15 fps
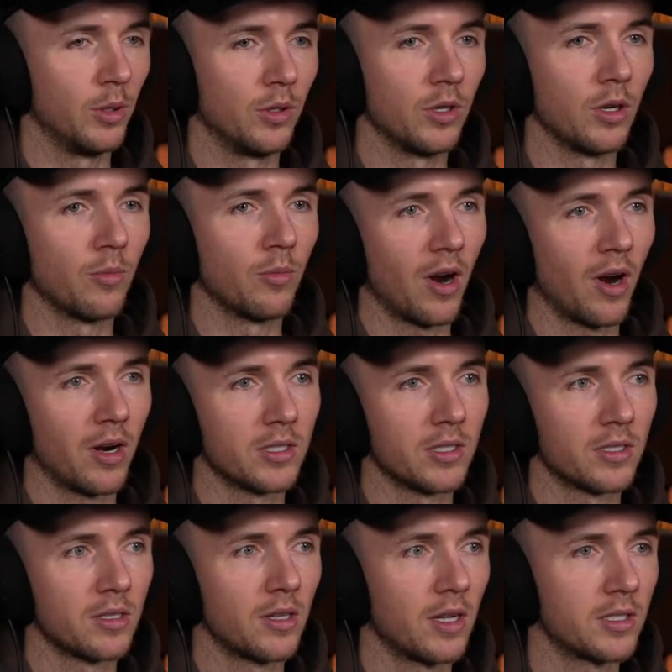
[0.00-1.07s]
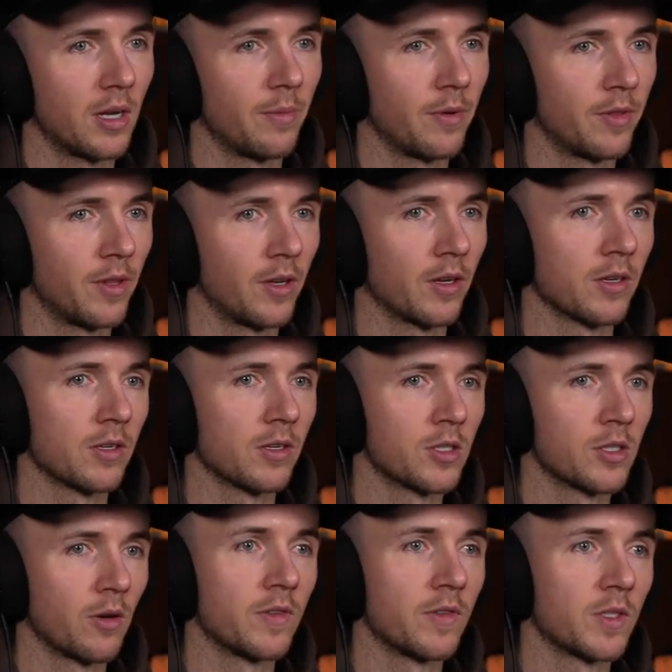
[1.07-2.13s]
your brand, that type of thing. So
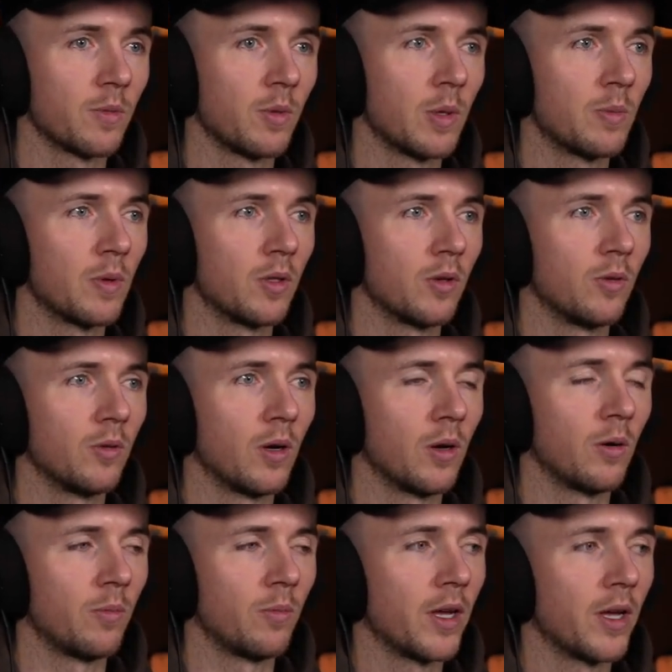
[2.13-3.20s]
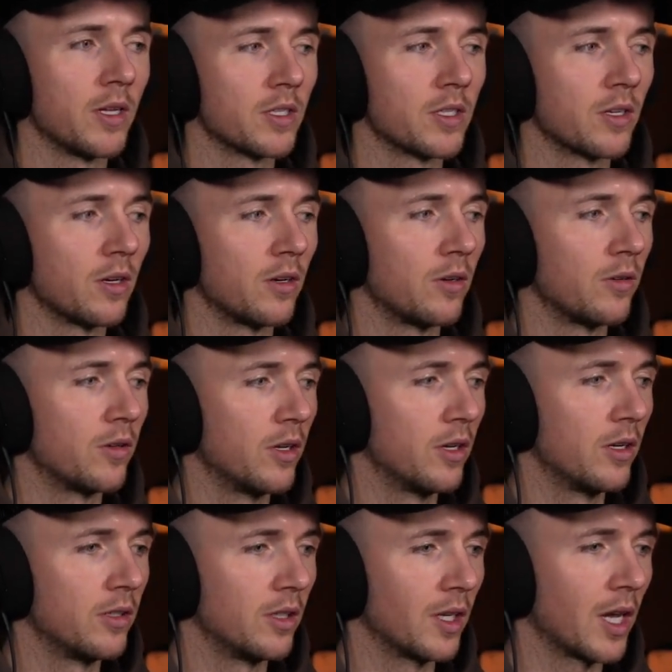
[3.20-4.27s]
obviously people who are paying to go,
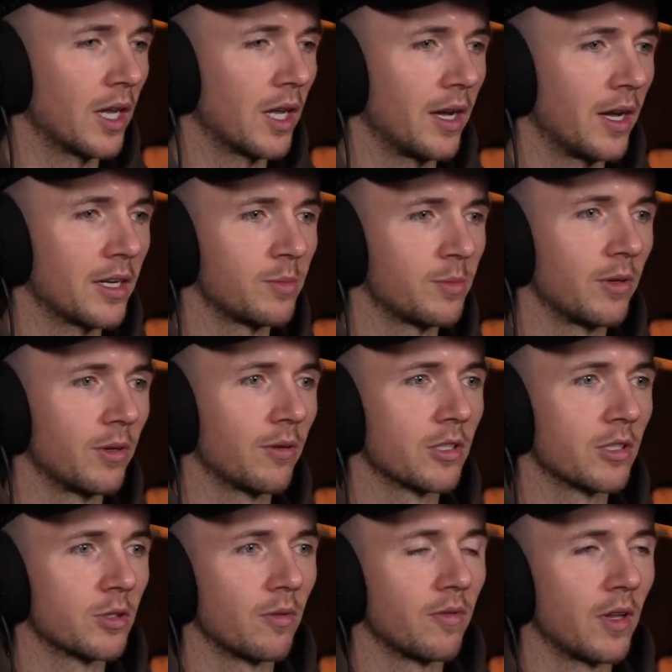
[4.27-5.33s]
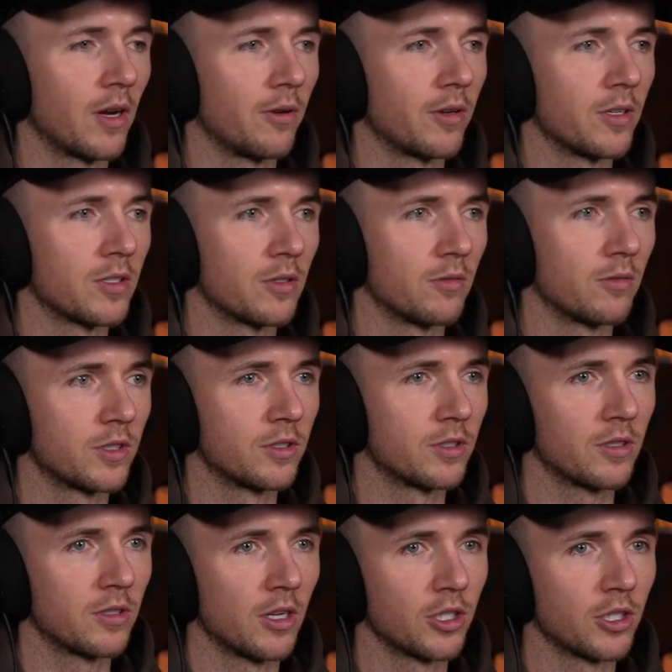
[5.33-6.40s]
they get that experience with Larry. So it's
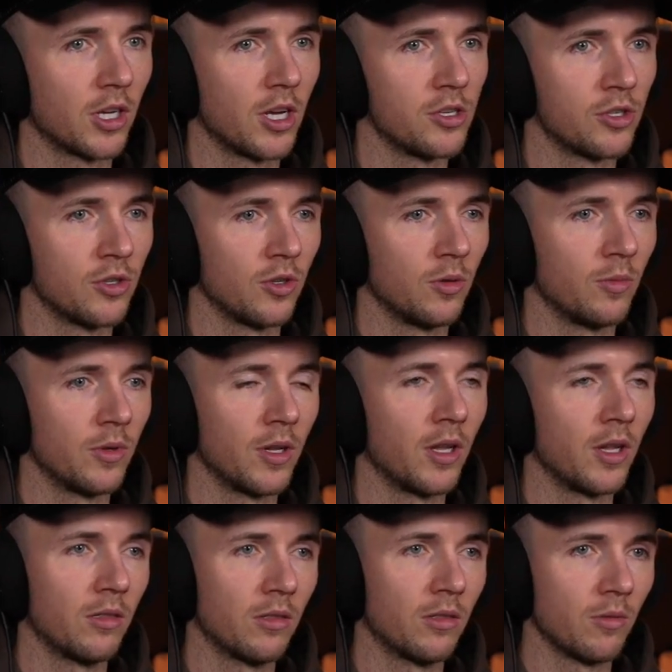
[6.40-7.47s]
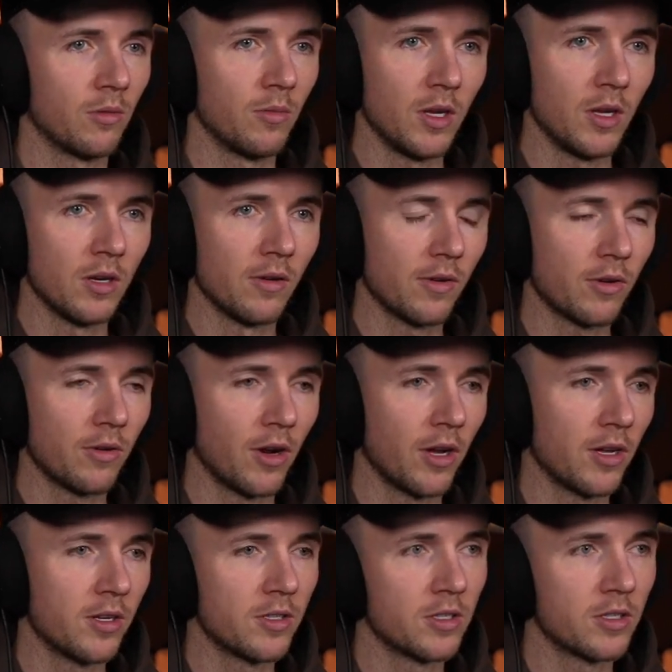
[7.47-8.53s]
educational, but then they're meeting other
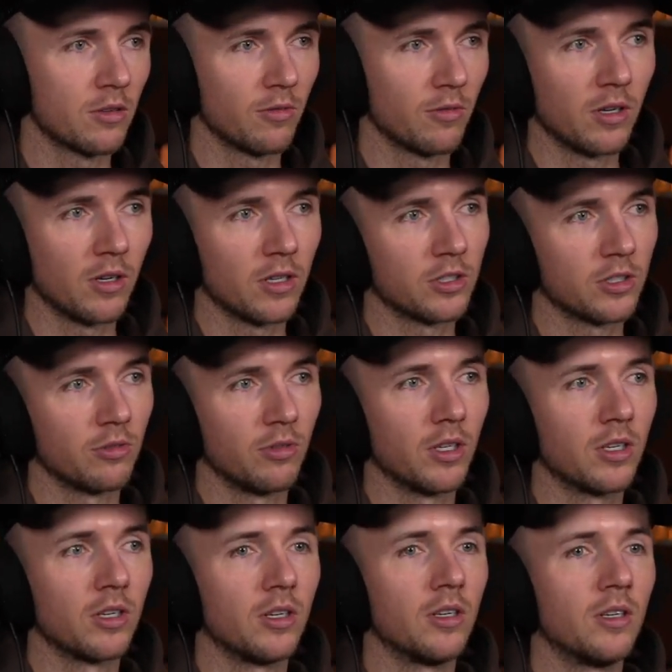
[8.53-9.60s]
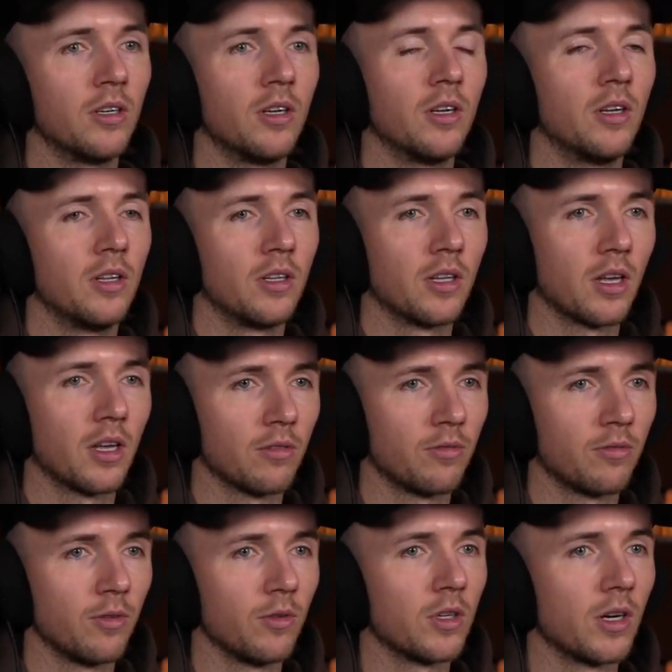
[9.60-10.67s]
creators. They're in Costa Rica. They get the
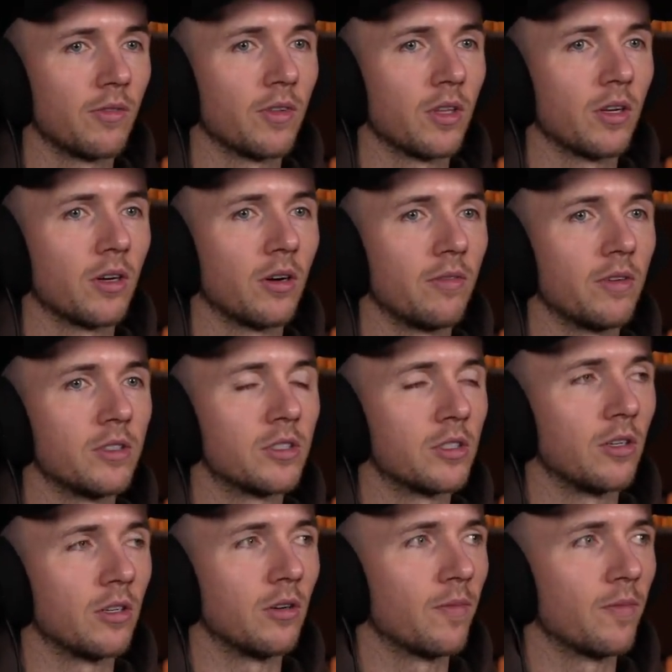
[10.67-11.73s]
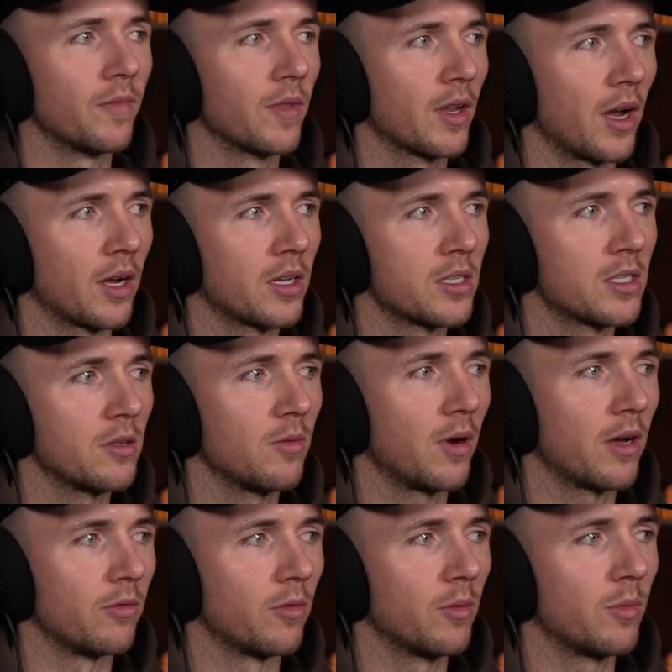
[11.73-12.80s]
food and everything covered. So I can see why
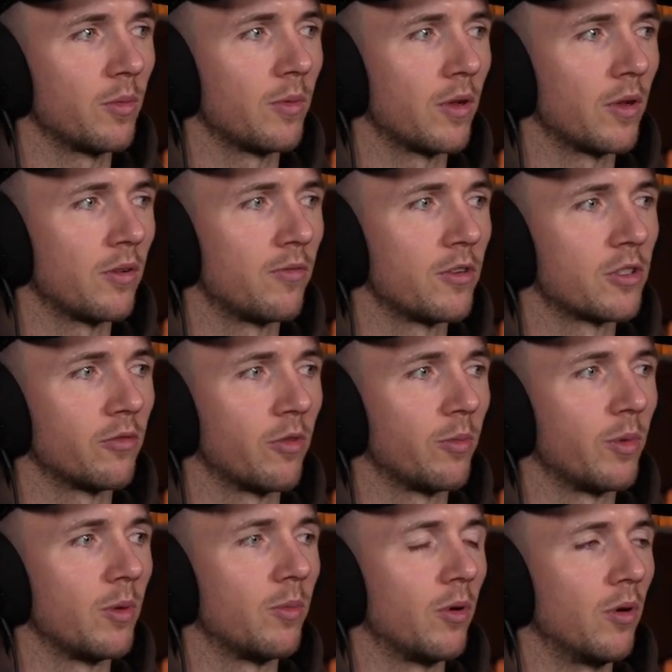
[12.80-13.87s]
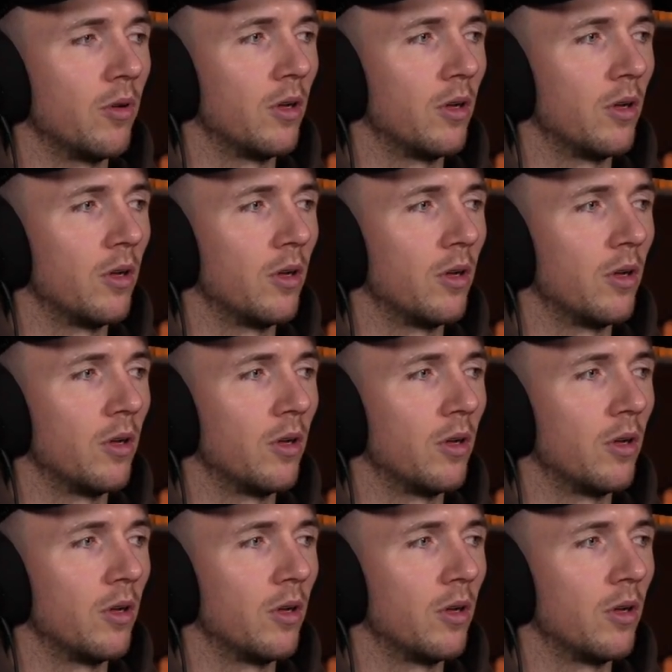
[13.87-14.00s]
it would be beneficial for people.